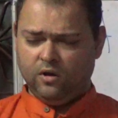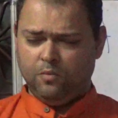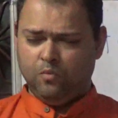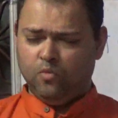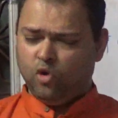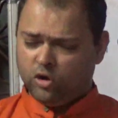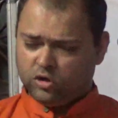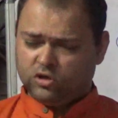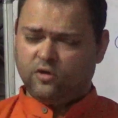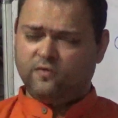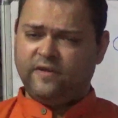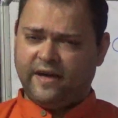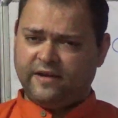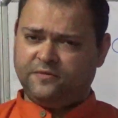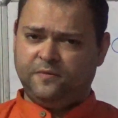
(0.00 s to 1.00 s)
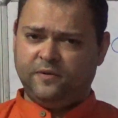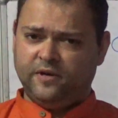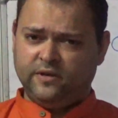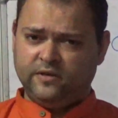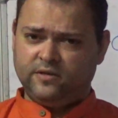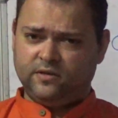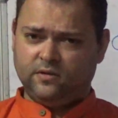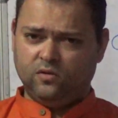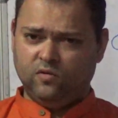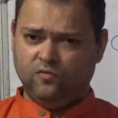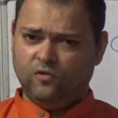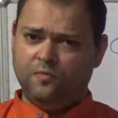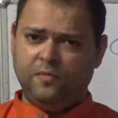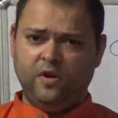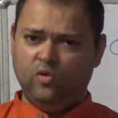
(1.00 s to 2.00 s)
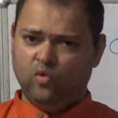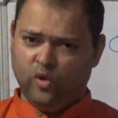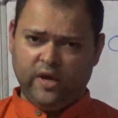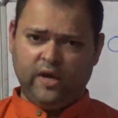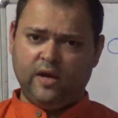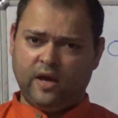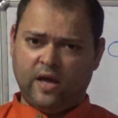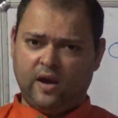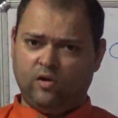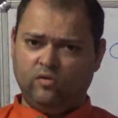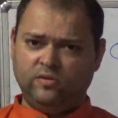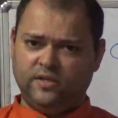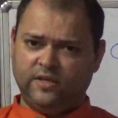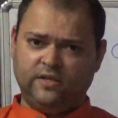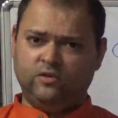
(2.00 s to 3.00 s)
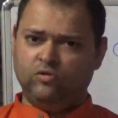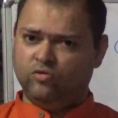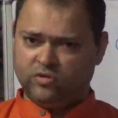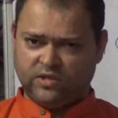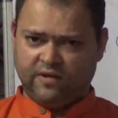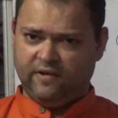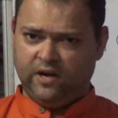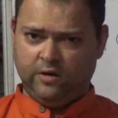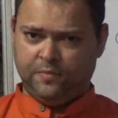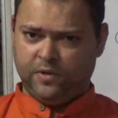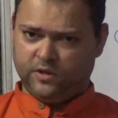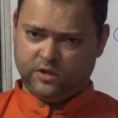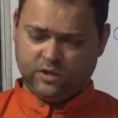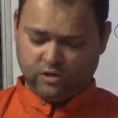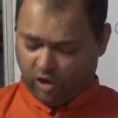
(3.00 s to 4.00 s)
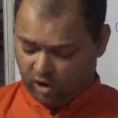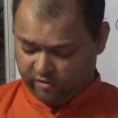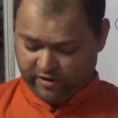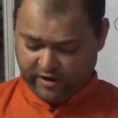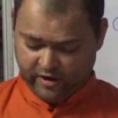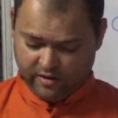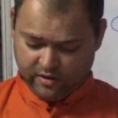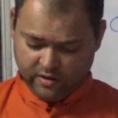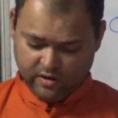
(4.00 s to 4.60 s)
most of the aspirants would be knowing around 60 to 70% already.